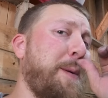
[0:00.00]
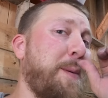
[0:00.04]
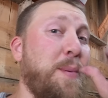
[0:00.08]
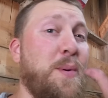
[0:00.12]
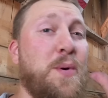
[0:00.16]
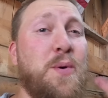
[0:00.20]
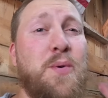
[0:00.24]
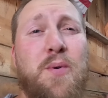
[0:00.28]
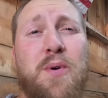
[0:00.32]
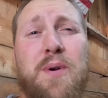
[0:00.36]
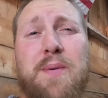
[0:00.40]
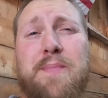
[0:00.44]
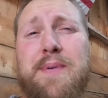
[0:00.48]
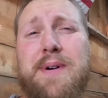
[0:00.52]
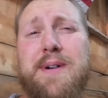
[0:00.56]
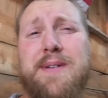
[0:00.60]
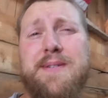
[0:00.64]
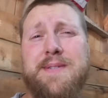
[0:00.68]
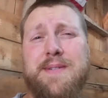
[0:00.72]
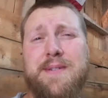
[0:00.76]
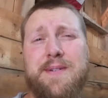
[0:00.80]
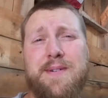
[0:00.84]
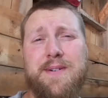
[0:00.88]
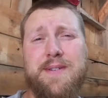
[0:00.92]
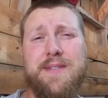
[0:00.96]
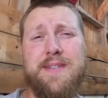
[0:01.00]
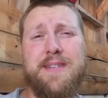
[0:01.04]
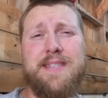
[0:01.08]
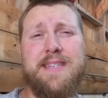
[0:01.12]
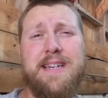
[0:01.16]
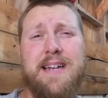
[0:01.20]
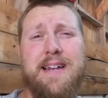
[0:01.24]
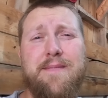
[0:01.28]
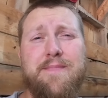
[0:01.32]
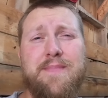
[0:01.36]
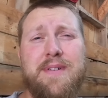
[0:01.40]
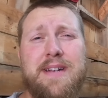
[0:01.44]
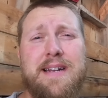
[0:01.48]
record button on the
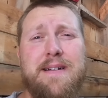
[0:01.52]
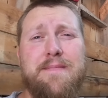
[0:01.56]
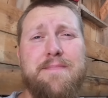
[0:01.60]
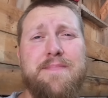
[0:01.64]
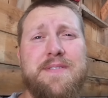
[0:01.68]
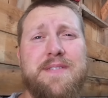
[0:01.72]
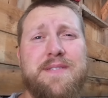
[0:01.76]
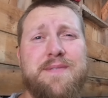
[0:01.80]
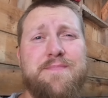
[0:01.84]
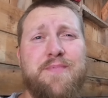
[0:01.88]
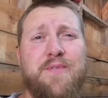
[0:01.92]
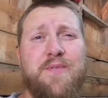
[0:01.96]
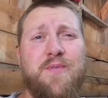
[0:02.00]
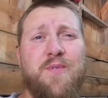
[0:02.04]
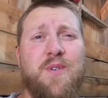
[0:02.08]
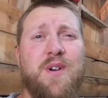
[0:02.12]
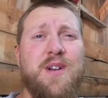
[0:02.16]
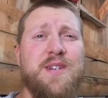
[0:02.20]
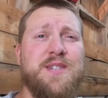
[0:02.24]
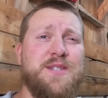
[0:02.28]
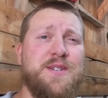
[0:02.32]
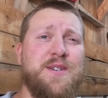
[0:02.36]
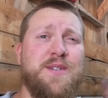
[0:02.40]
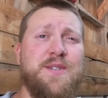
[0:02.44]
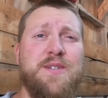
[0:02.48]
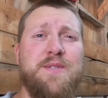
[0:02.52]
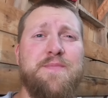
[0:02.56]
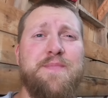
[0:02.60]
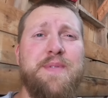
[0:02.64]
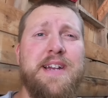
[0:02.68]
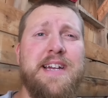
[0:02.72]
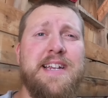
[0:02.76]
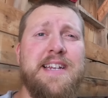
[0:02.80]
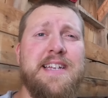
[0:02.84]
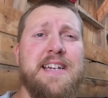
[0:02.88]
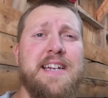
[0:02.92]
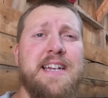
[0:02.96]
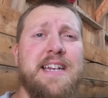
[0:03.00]
time lapse before I started
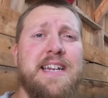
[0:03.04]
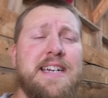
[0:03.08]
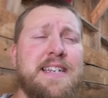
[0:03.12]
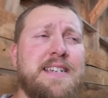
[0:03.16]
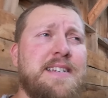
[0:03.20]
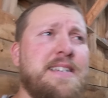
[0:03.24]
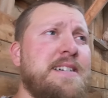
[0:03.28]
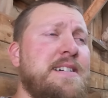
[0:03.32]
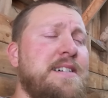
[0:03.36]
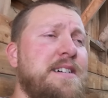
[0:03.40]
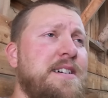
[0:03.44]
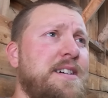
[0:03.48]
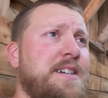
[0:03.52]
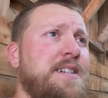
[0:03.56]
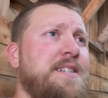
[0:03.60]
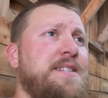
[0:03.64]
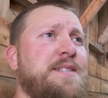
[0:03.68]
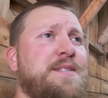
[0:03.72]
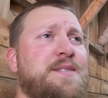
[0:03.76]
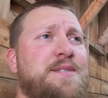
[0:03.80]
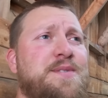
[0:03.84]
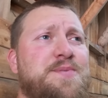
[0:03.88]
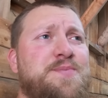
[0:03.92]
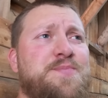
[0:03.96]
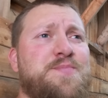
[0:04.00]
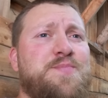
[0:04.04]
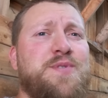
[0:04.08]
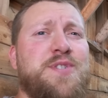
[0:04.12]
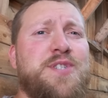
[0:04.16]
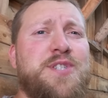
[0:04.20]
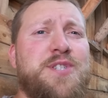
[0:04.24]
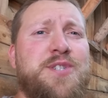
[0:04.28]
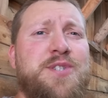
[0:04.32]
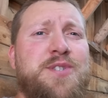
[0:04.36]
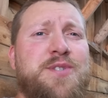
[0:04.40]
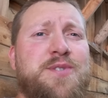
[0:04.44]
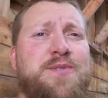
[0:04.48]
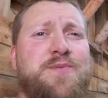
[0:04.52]
painting again,
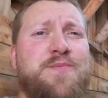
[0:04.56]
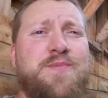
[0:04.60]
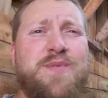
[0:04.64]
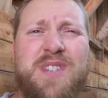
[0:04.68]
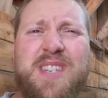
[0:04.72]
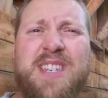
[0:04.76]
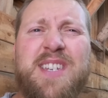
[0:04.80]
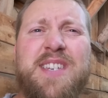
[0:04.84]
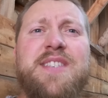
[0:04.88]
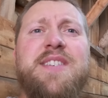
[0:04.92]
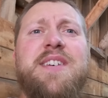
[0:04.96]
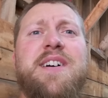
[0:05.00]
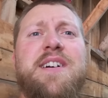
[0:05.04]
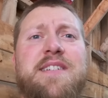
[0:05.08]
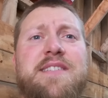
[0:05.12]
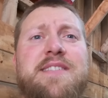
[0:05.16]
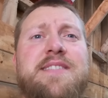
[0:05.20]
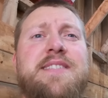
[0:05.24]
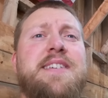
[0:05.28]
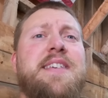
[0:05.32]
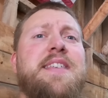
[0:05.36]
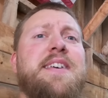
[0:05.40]
which really sucks. I